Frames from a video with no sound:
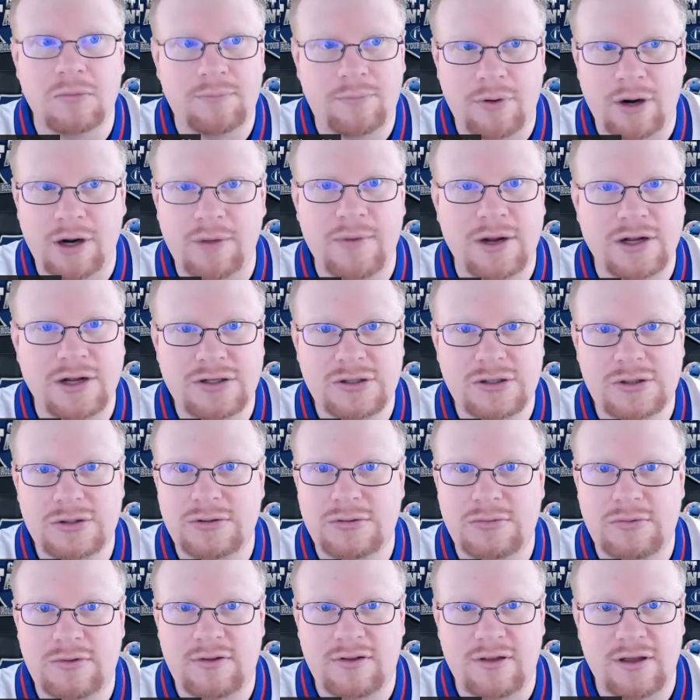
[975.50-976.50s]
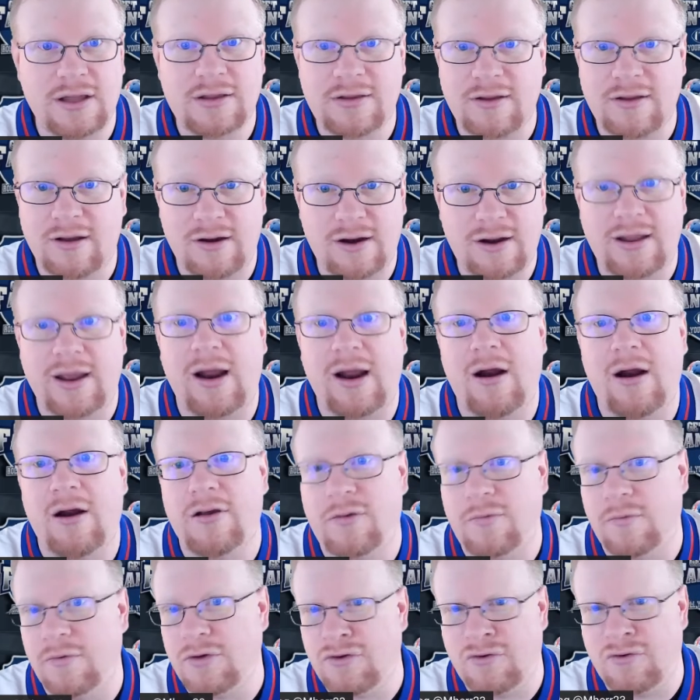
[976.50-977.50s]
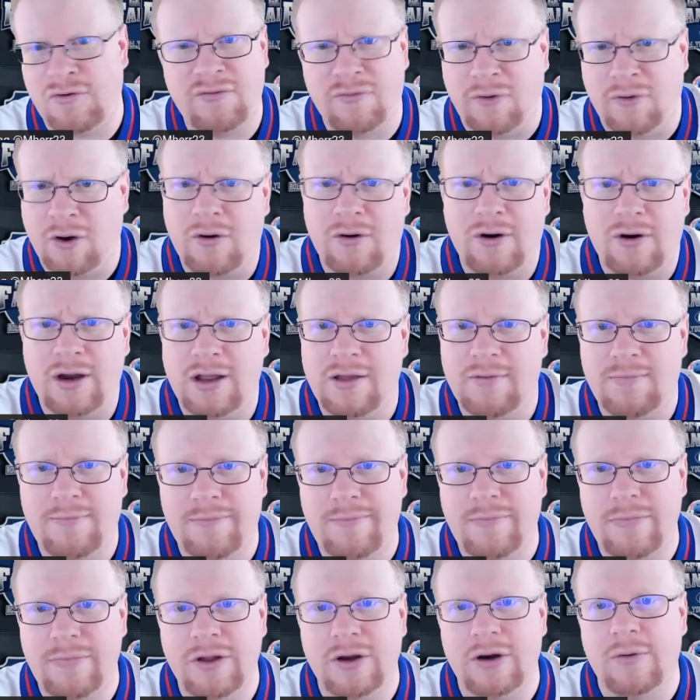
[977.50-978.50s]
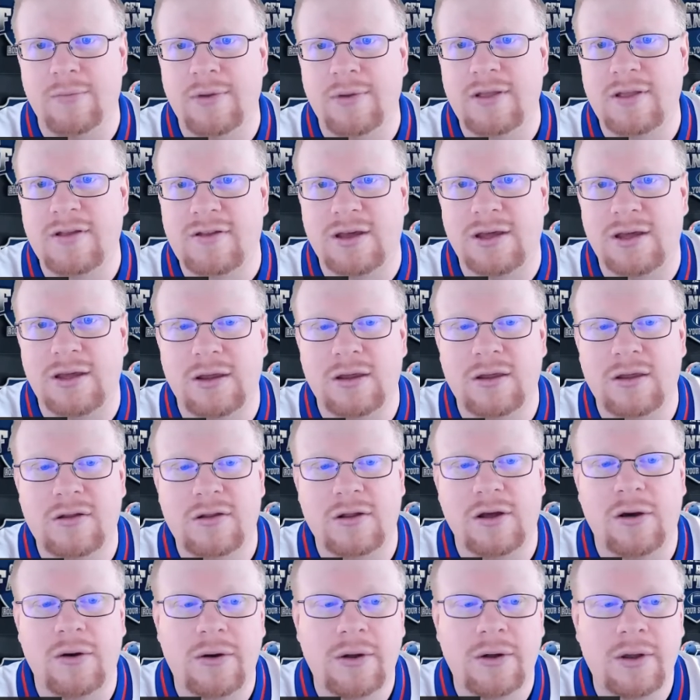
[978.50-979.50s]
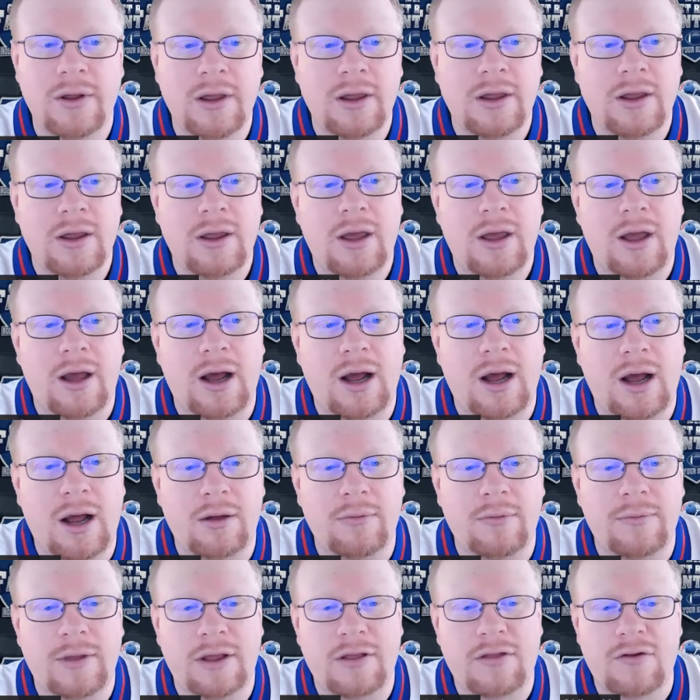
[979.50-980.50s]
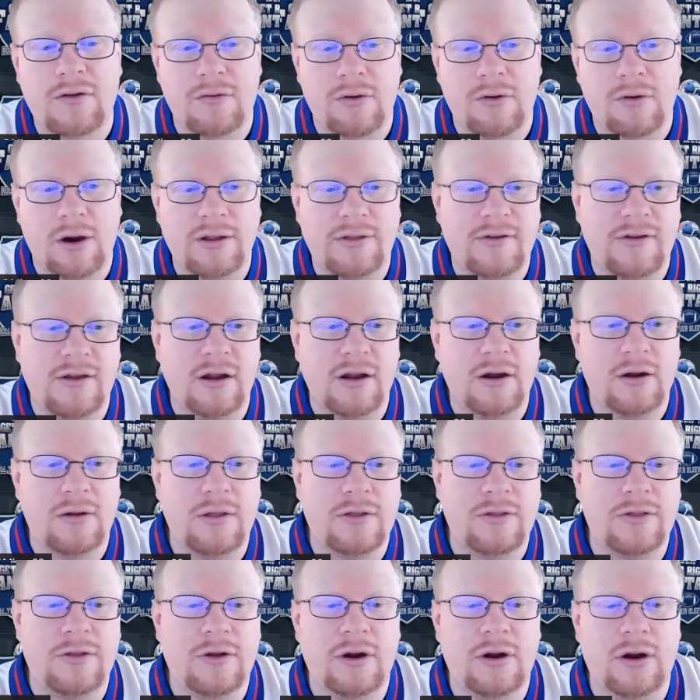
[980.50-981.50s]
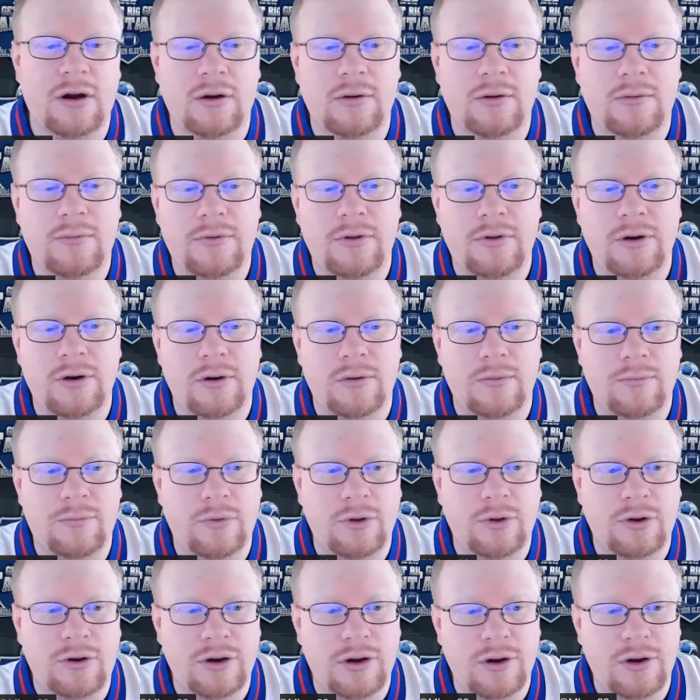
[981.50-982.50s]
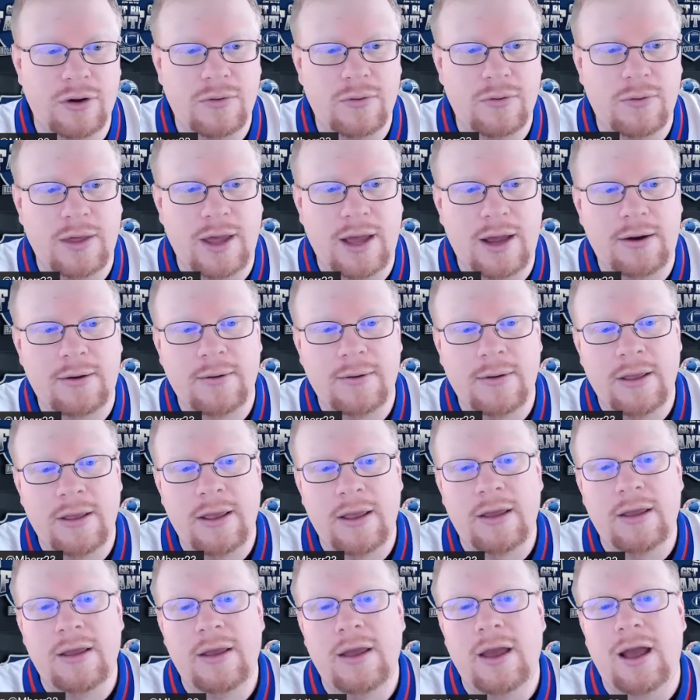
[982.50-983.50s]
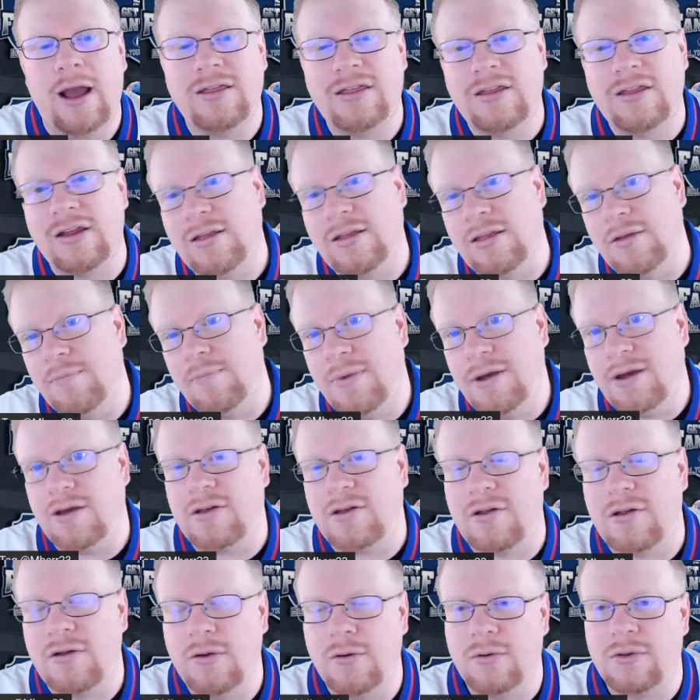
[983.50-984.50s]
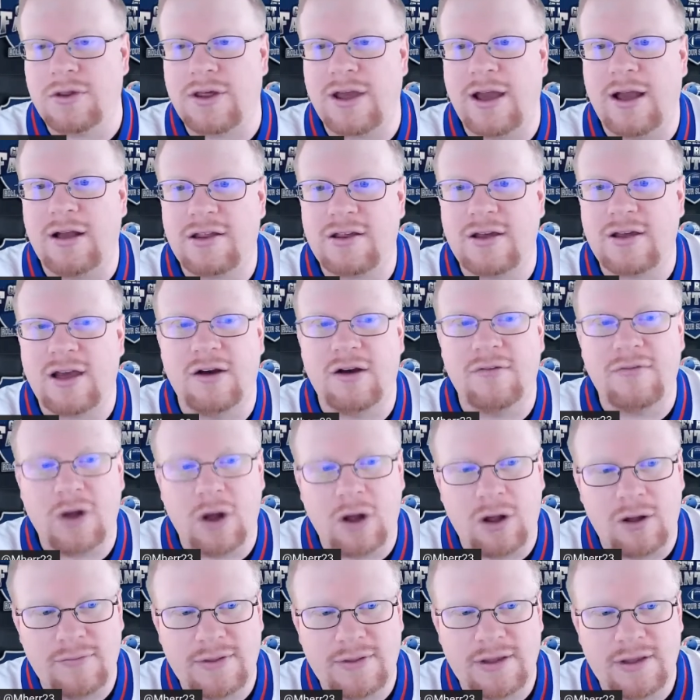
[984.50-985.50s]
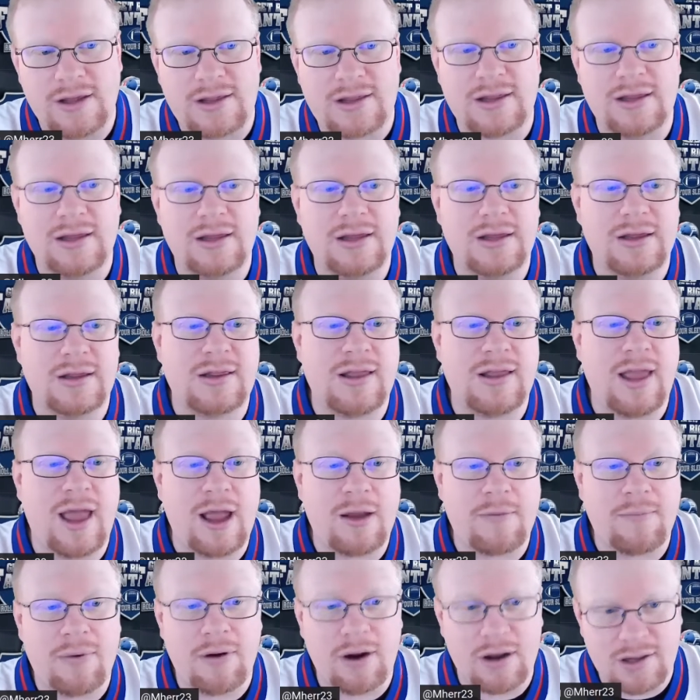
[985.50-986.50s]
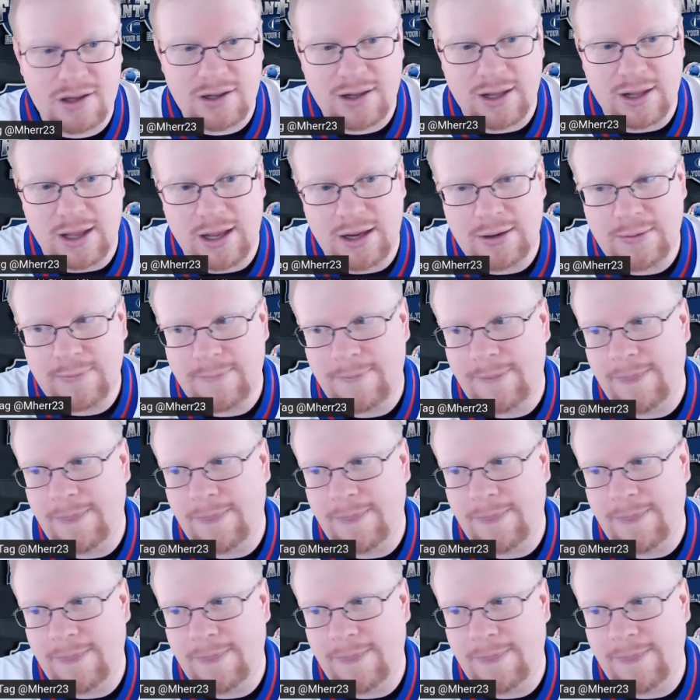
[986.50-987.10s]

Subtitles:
pretty much see a ton of carries, which we've already, been seeing. So that's great to hear that they're, looking to do that. I think the biggest news outside of all of this is Dak Prescott.